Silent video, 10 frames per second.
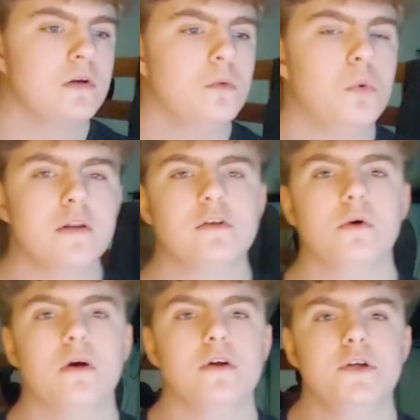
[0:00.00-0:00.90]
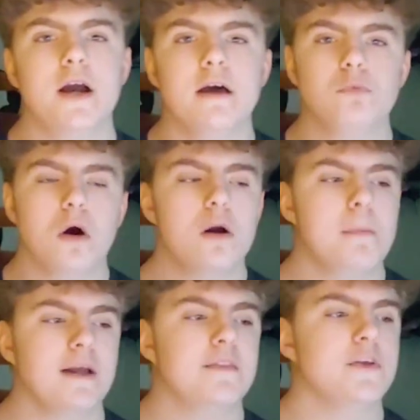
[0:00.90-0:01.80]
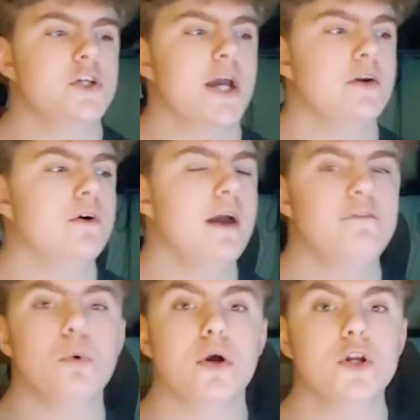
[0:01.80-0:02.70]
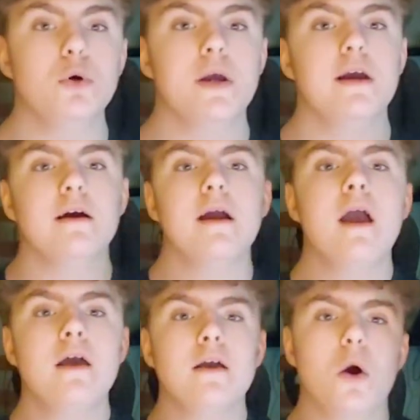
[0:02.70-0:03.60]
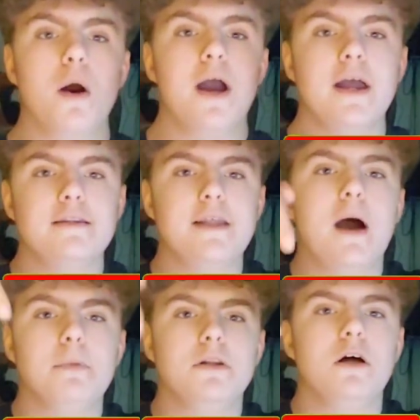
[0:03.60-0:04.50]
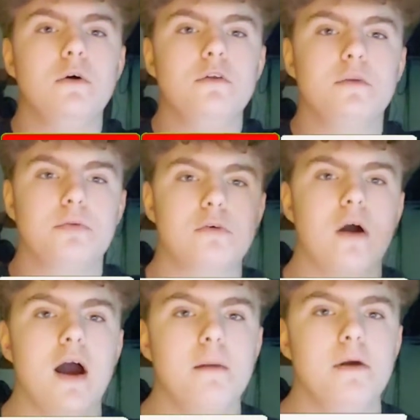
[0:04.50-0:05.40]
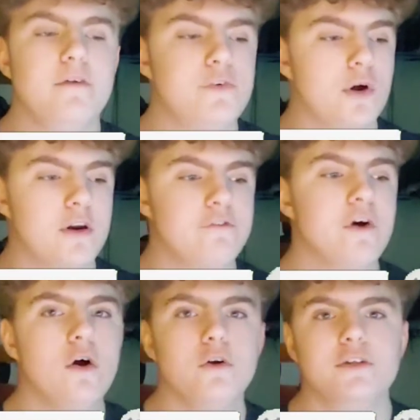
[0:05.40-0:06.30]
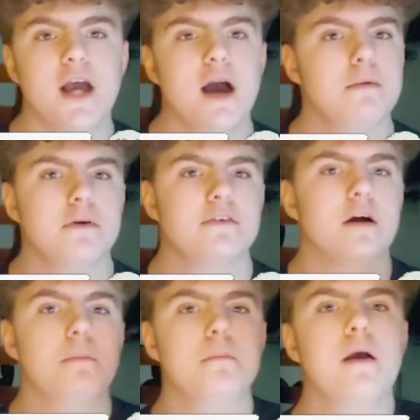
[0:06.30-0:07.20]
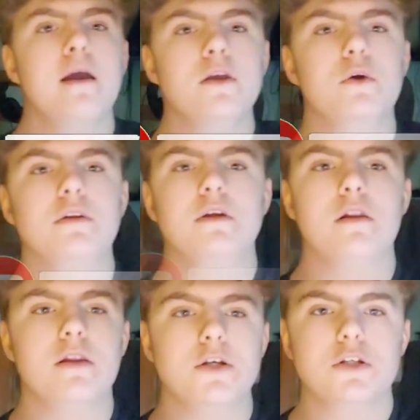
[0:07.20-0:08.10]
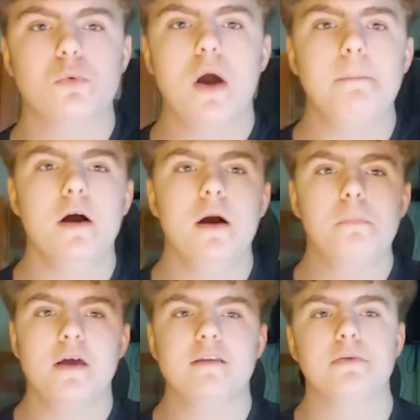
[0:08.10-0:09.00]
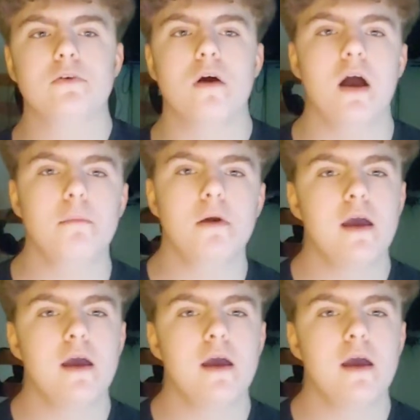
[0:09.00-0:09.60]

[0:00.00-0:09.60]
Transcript: What is going on, you guys? Welcome back to the channel. If you are new here, go ahead down below, subscribe. If you're on a phone or tablet or something, you can literally just swipe up, press subscribe,